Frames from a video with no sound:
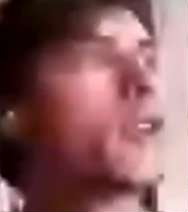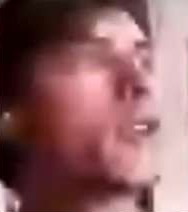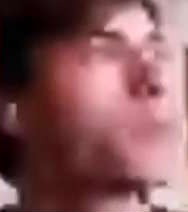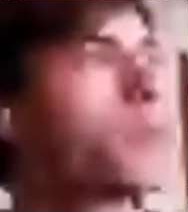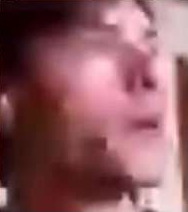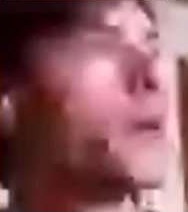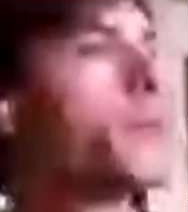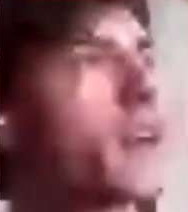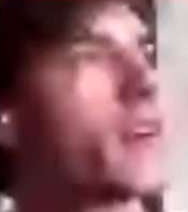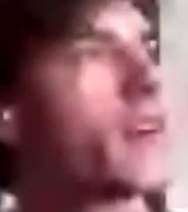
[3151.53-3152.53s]
Good point.
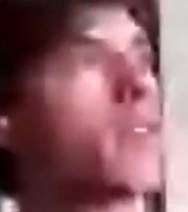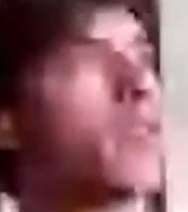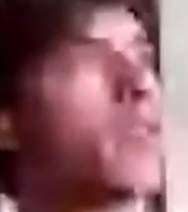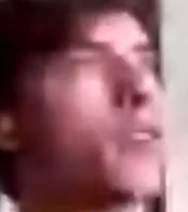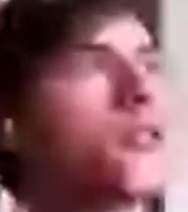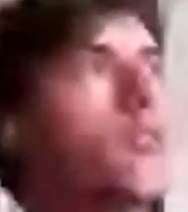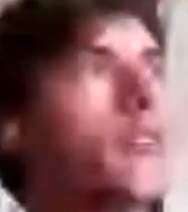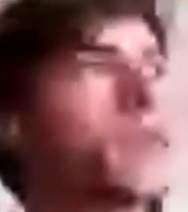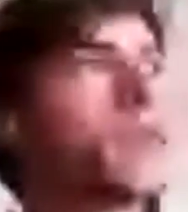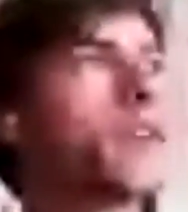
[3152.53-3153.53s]
Because there's 2
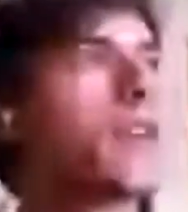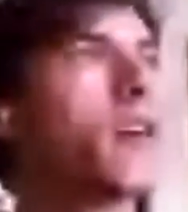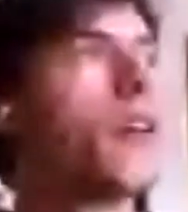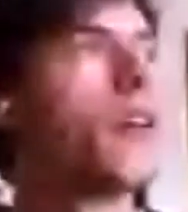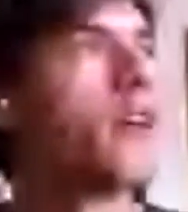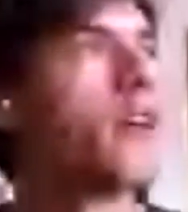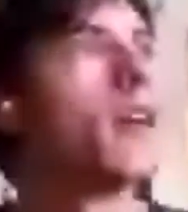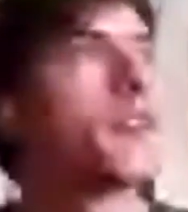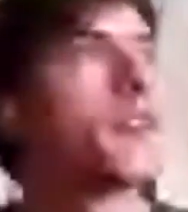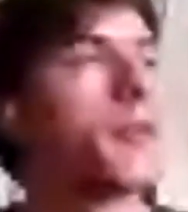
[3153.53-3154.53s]
different
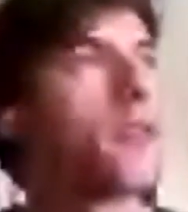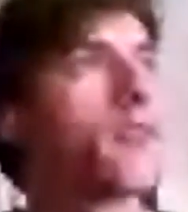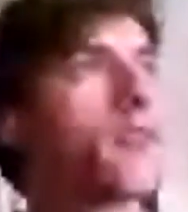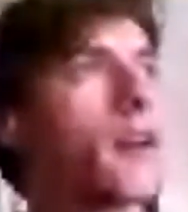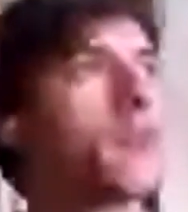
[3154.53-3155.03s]
types of suffering.